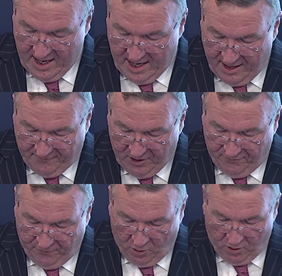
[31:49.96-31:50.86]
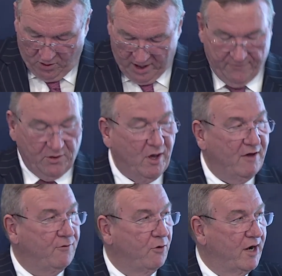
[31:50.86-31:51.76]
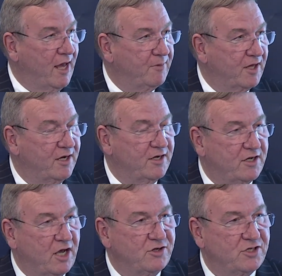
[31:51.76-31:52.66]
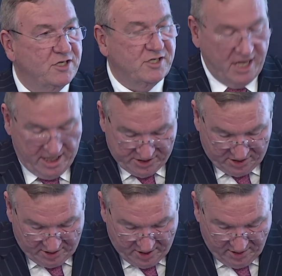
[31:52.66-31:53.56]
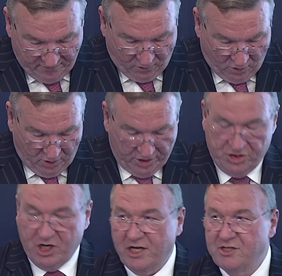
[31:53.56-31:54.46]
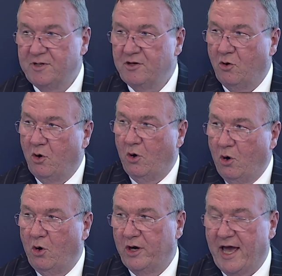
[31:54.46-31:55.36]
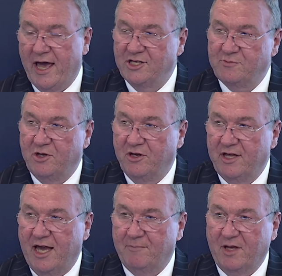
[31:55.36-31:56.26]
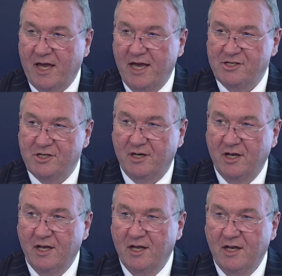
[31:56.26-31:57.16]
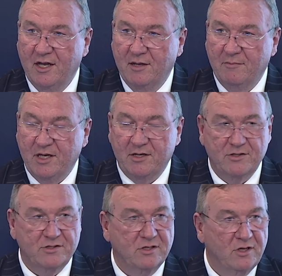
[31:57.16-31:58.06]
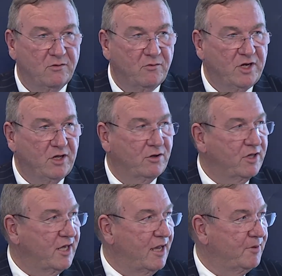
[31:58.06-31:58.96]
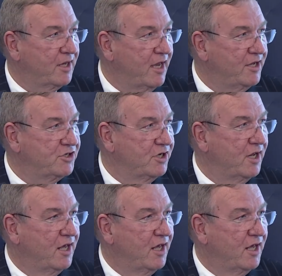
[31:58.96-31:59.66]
If you are for an applicant, don't just ask for judgment or order as per the application, because when you look at the application,